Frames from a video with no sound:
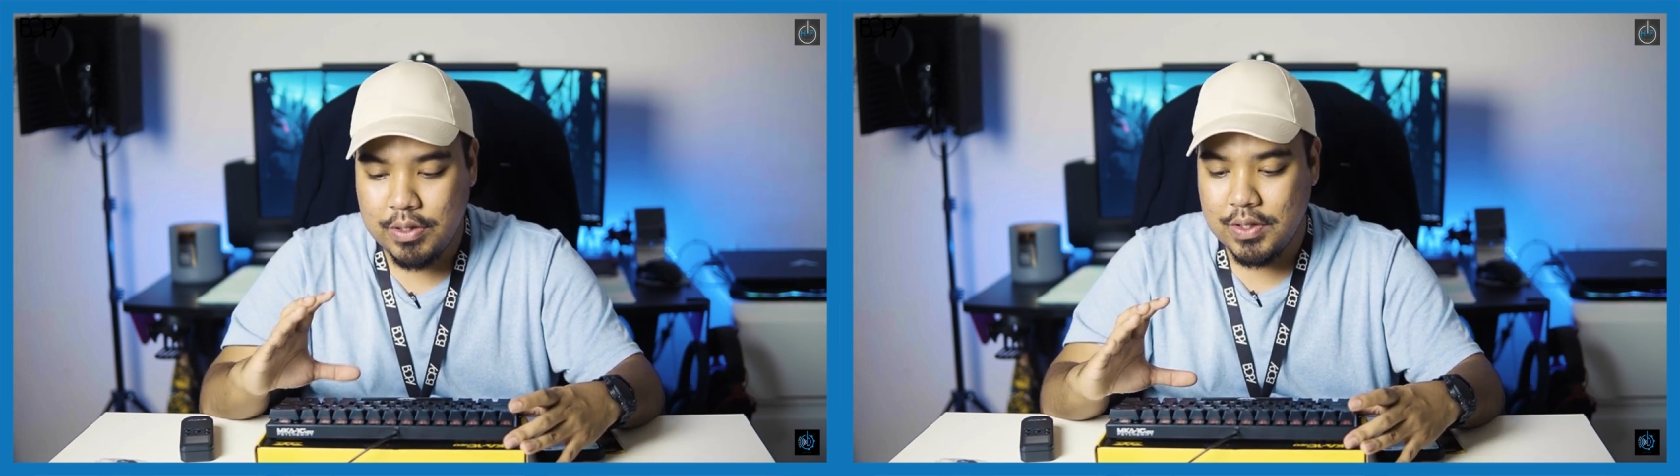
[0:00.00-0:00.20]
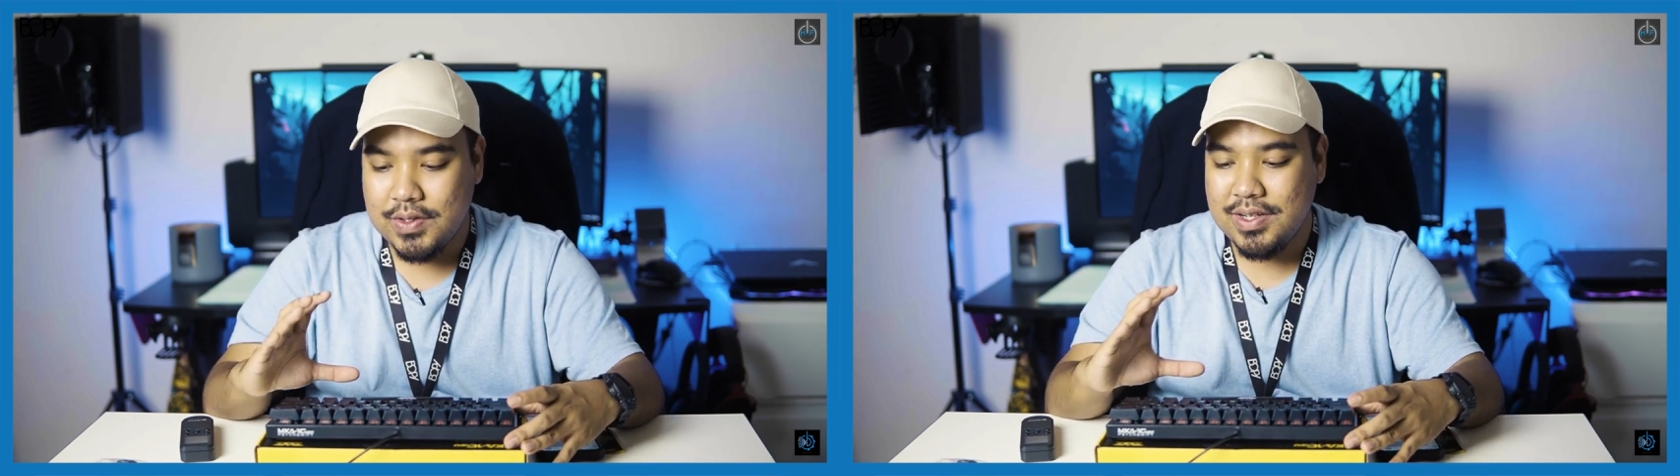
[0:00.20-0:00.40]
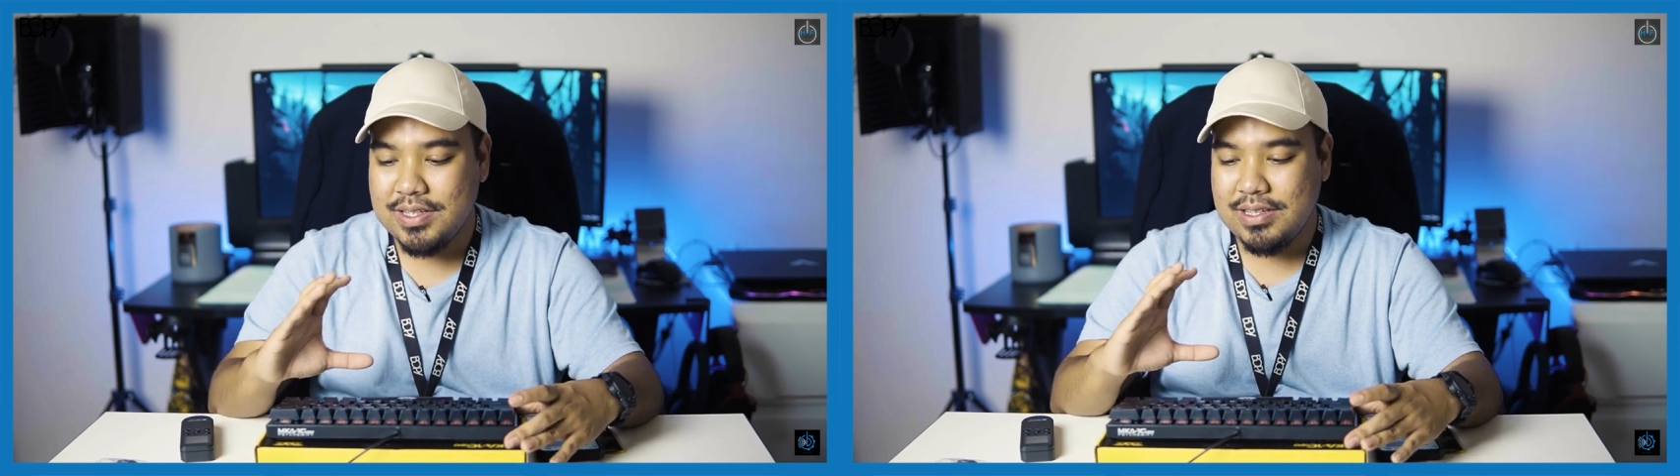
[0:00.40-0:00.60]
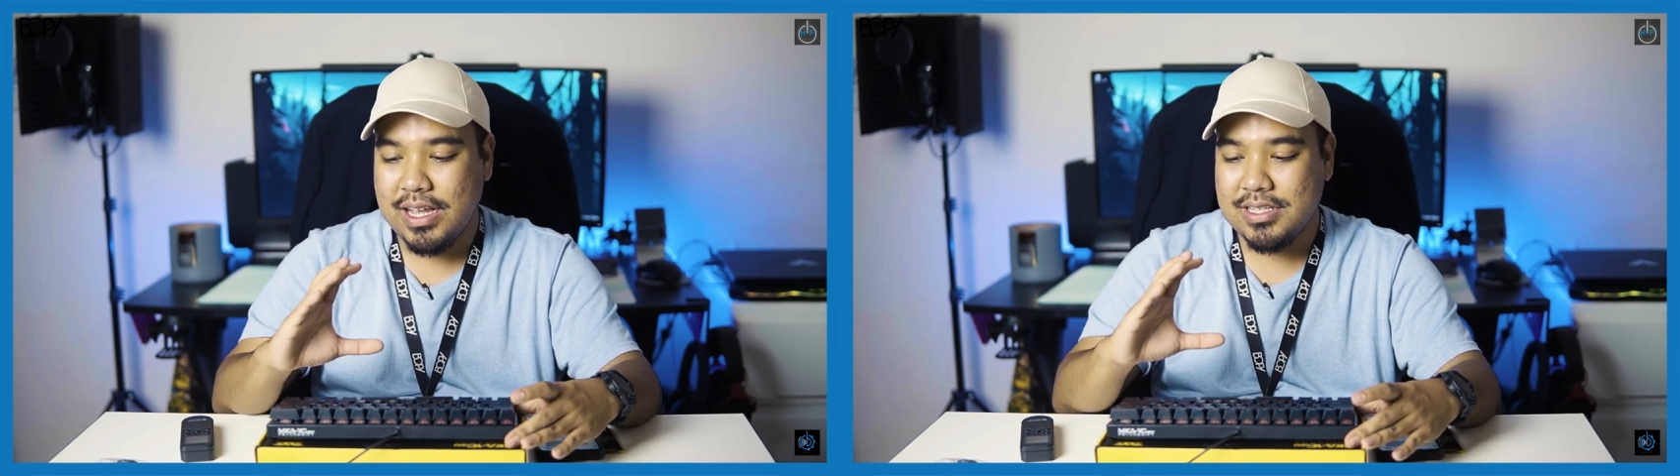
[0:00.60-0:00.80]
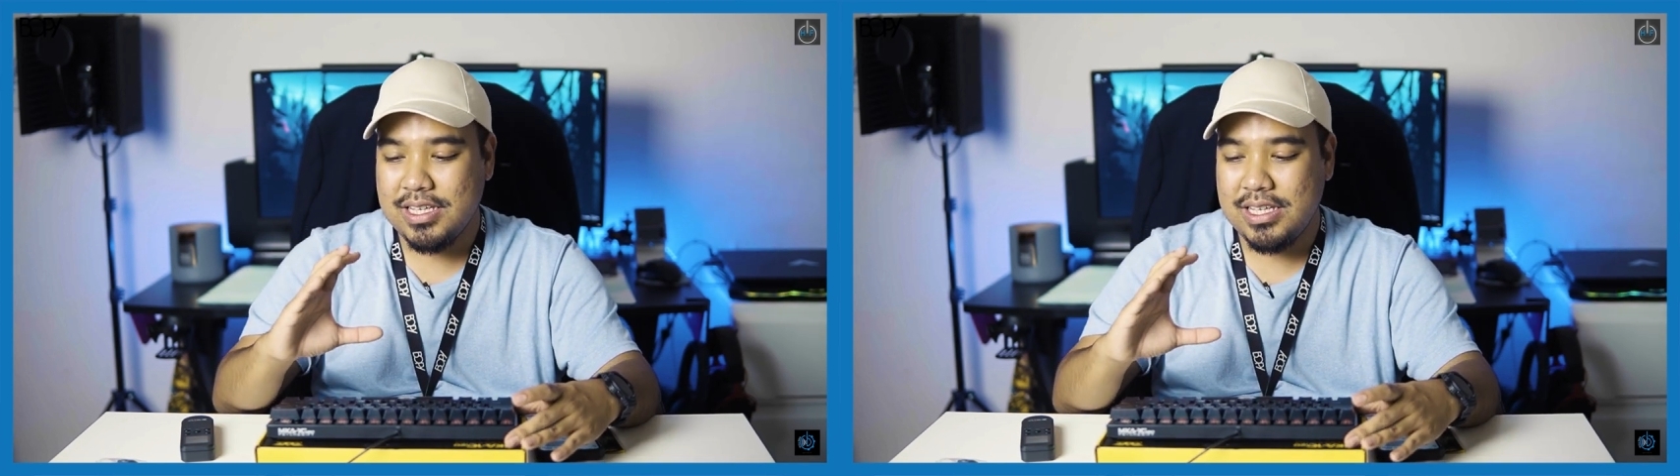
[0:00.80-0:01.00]
because it is
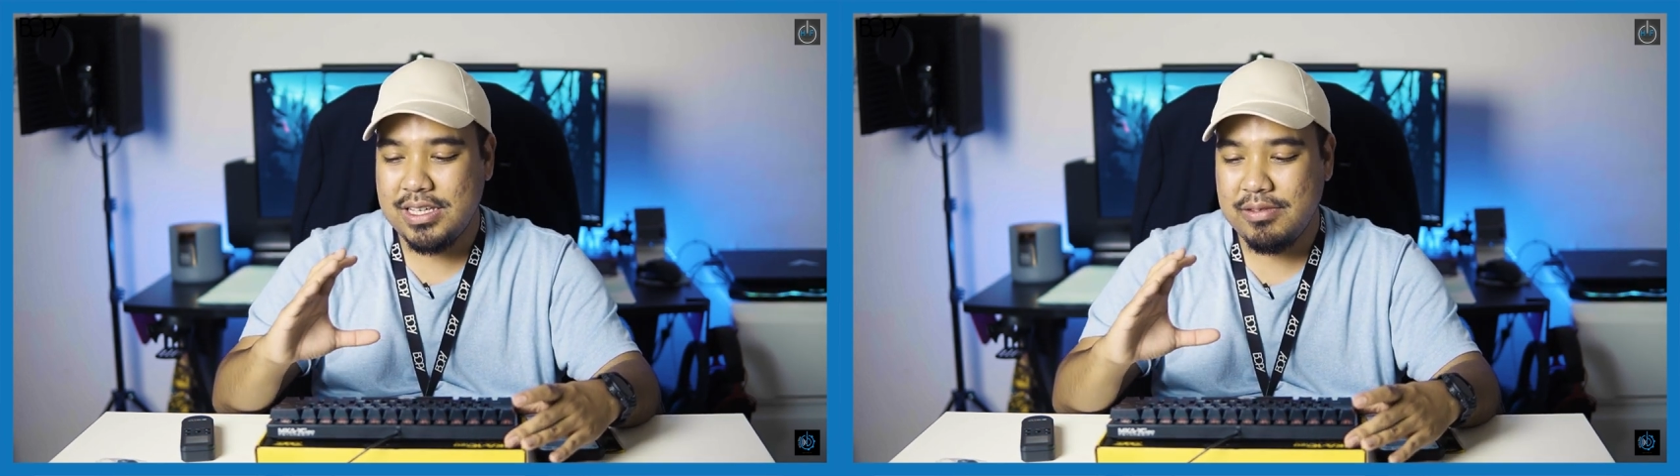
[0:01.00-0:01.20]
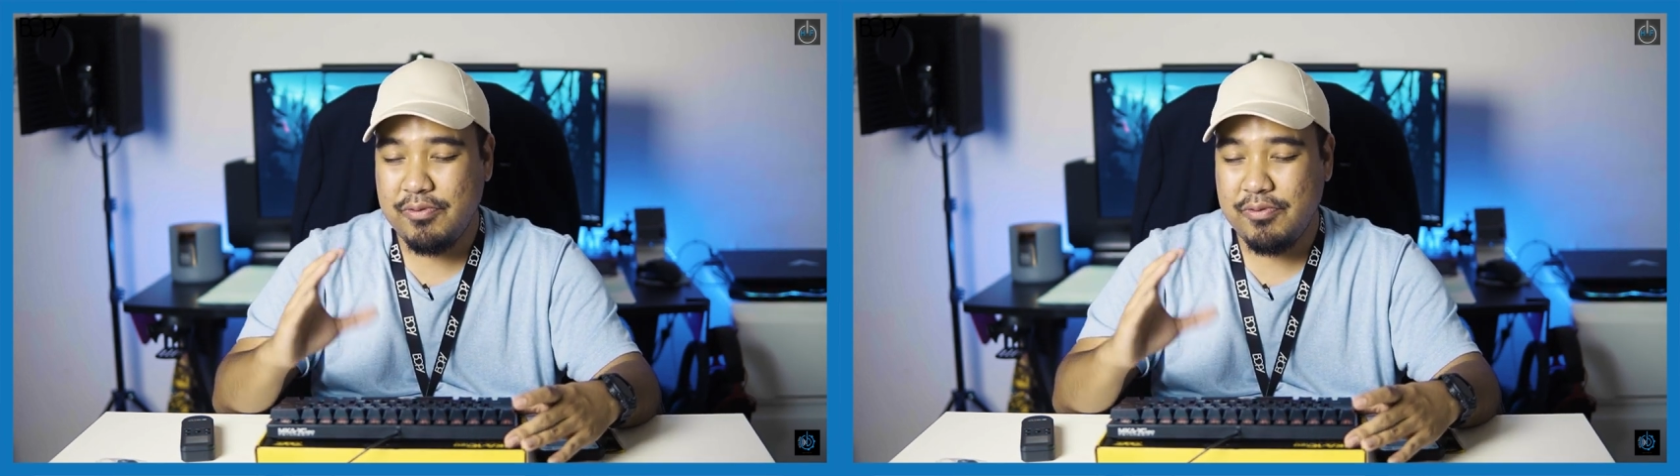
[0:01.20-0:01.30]
actually